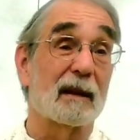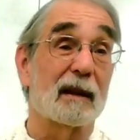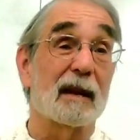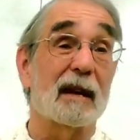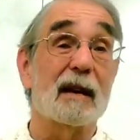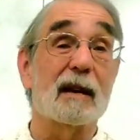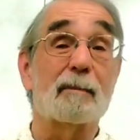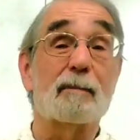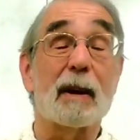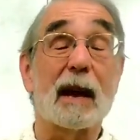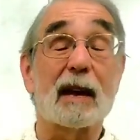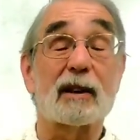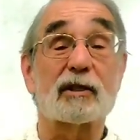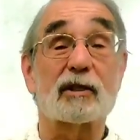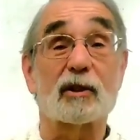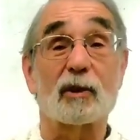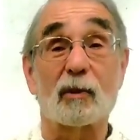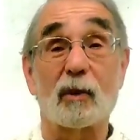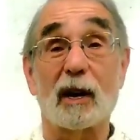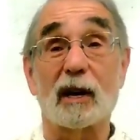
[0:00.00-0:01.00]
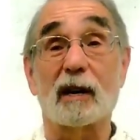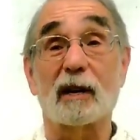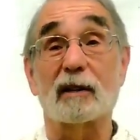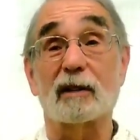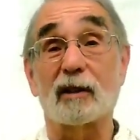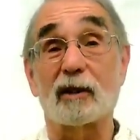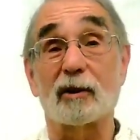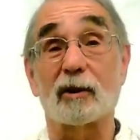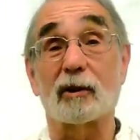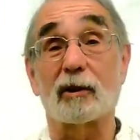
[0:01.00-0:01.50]
He had passed away a
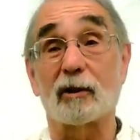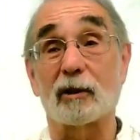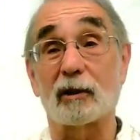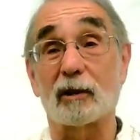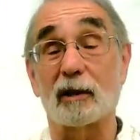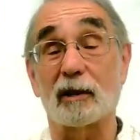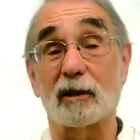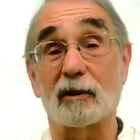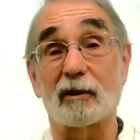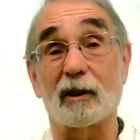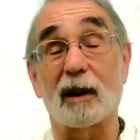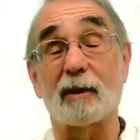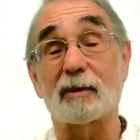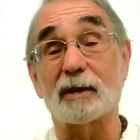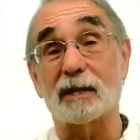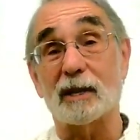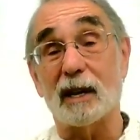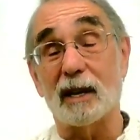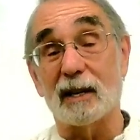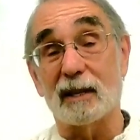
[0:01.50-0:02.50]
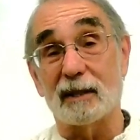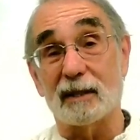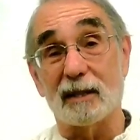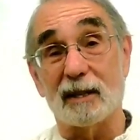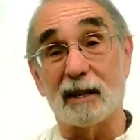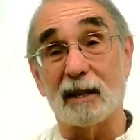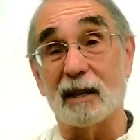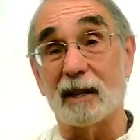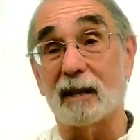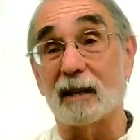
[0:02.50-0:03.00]
year earlier. I was
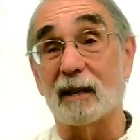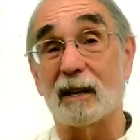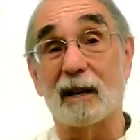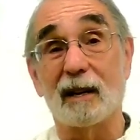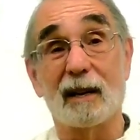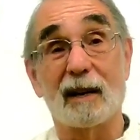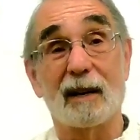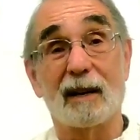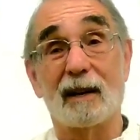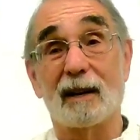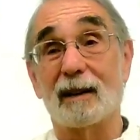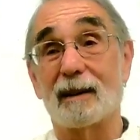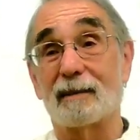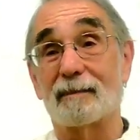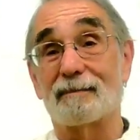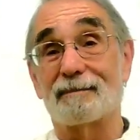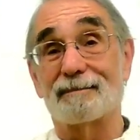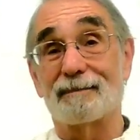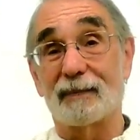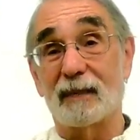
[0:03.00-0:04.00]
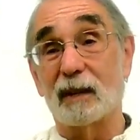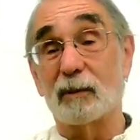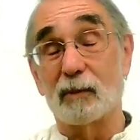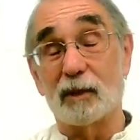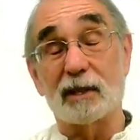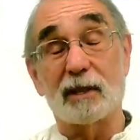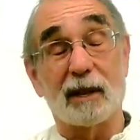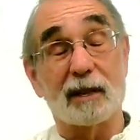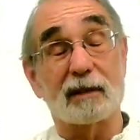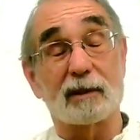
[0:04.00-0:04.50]
18. It
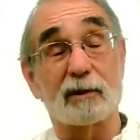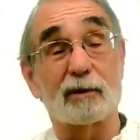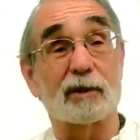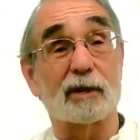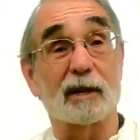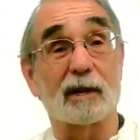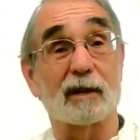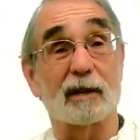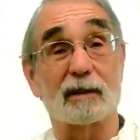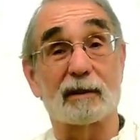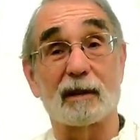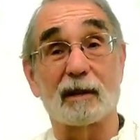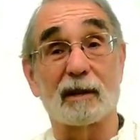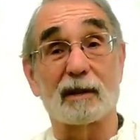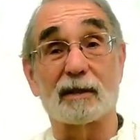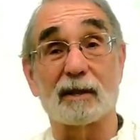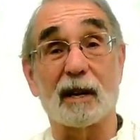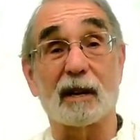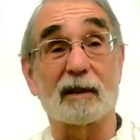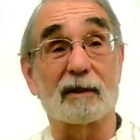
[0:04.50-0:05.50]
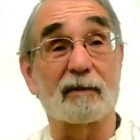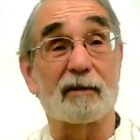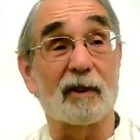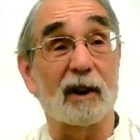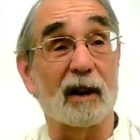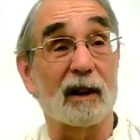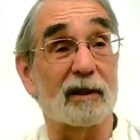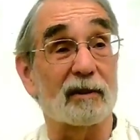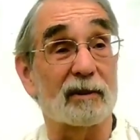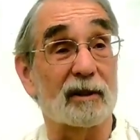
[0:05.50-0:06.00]
was like losing a second
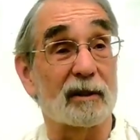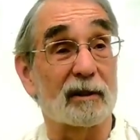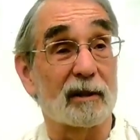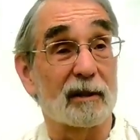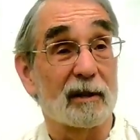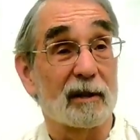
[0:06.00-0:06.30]
father.